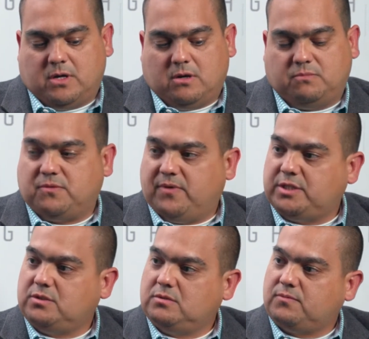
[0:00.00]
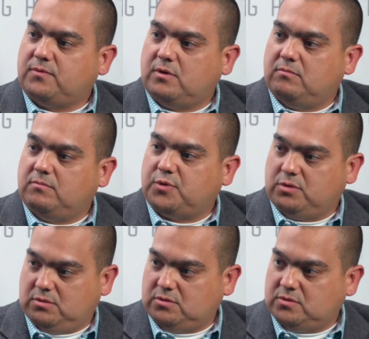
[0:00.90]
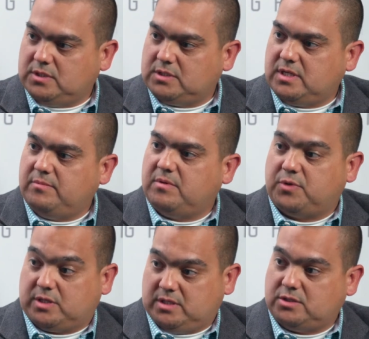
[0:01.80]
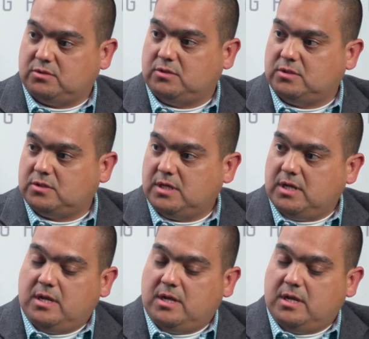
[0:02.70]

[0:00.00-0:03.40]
observations from production system and practitioners.